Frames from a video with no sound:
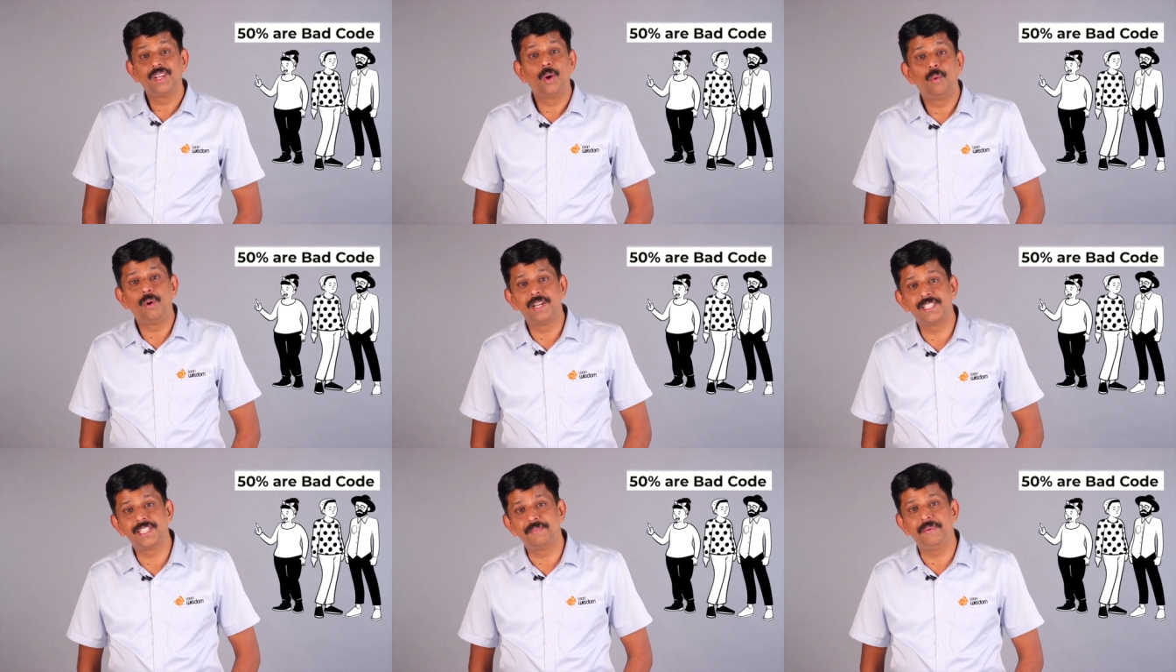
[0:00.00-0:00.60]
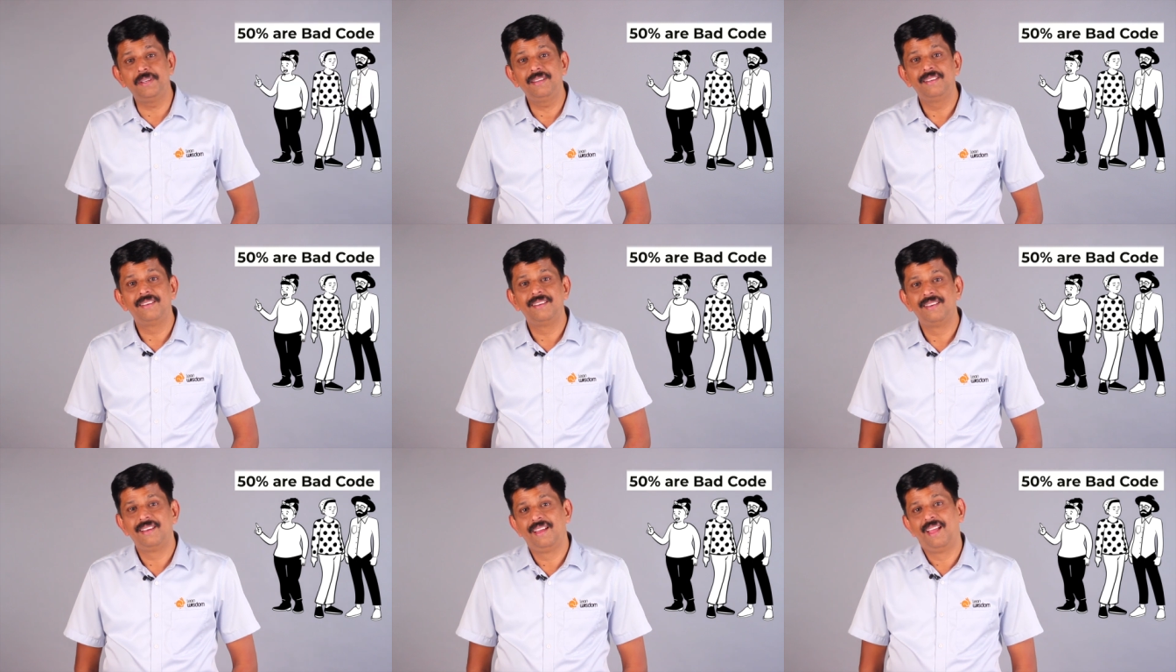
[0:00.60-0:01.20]
What does it mean?
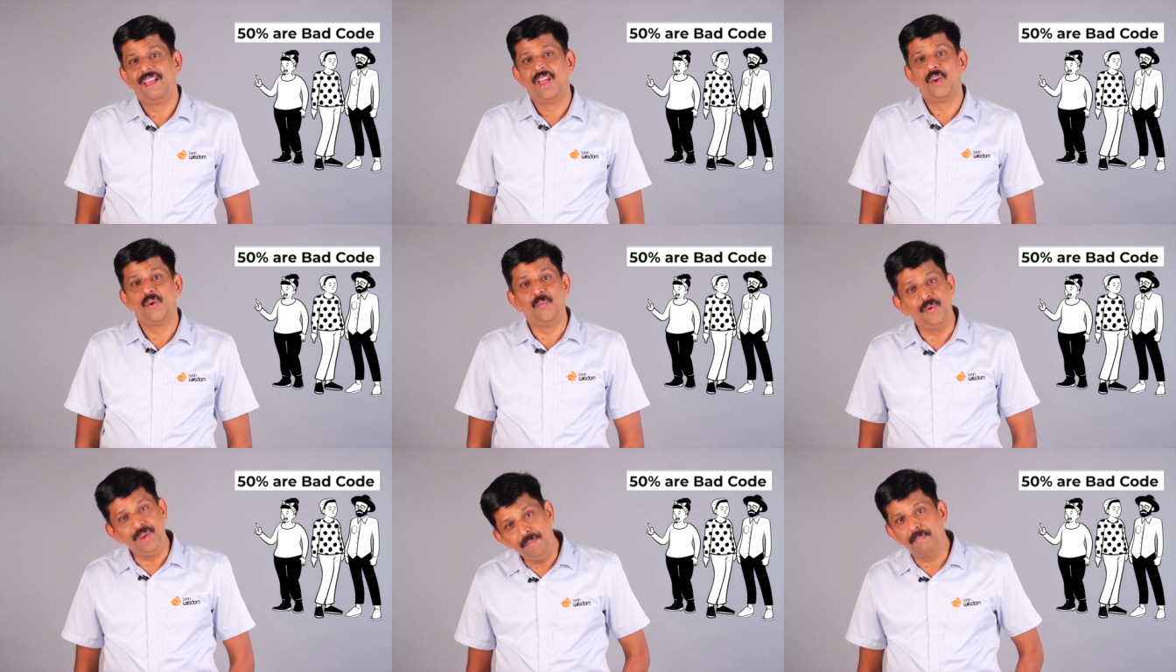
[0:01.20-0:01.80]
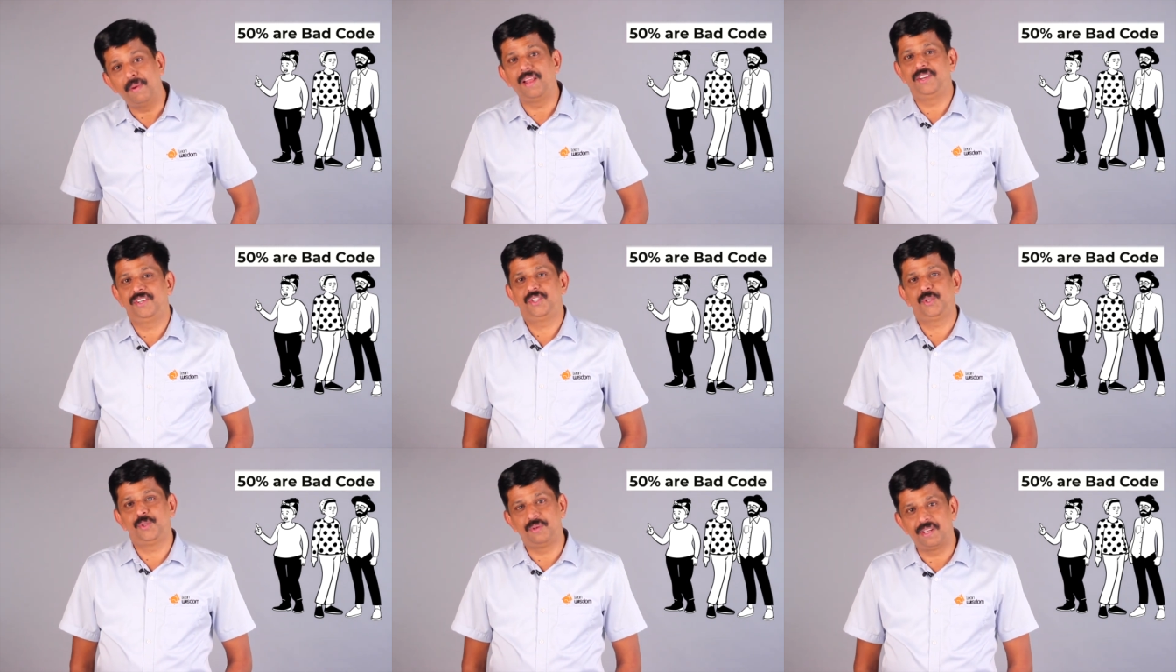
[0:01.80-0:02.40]
We
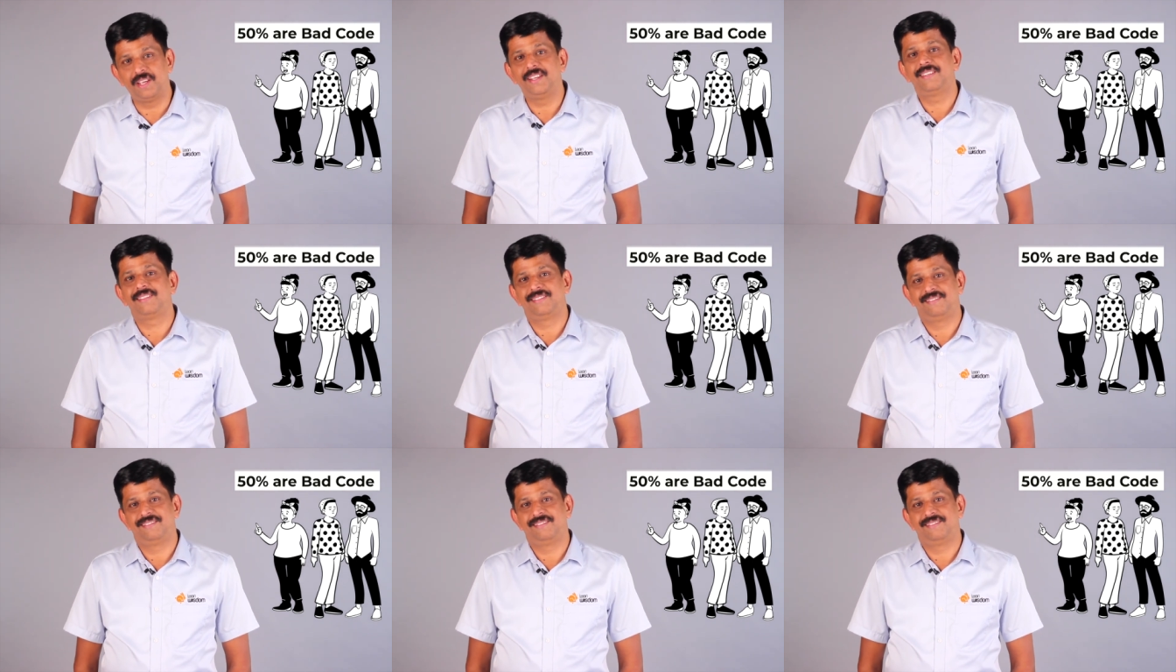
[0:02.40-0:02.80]
managed to write